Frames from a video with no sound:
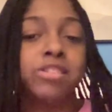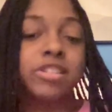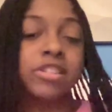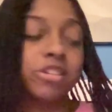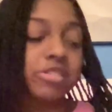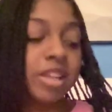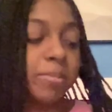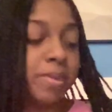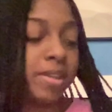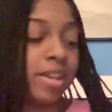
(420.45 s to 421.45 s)
It's just gonna
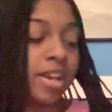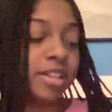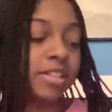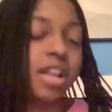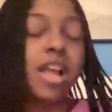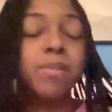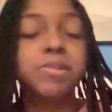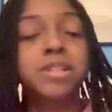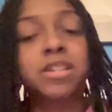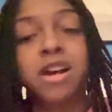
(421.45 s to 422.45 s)
take a lot of time
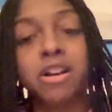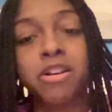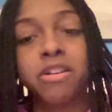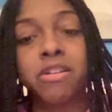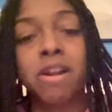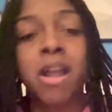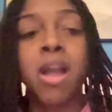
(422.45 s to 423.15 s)
to learn.